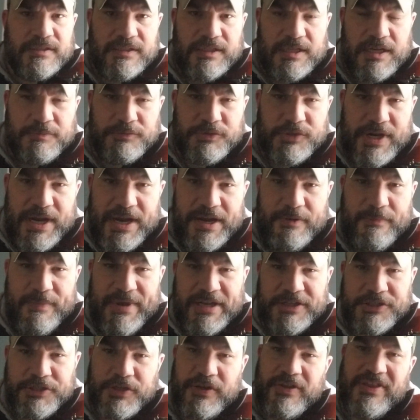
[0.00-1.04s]
I'm trying to
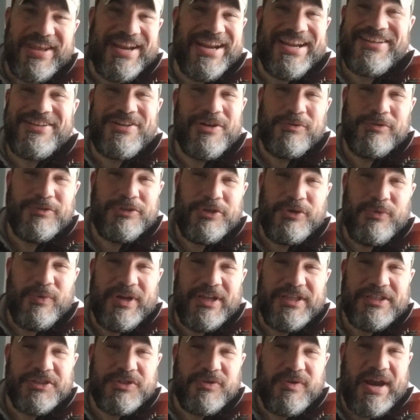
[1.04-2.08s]
make sure that I don't do
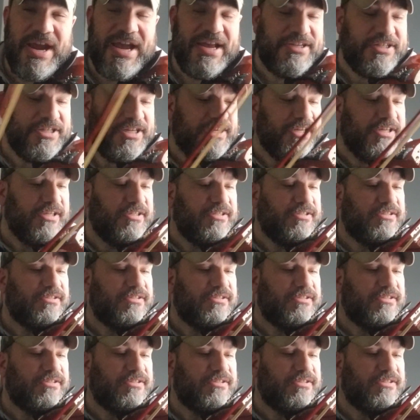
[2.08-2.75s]
any scratching,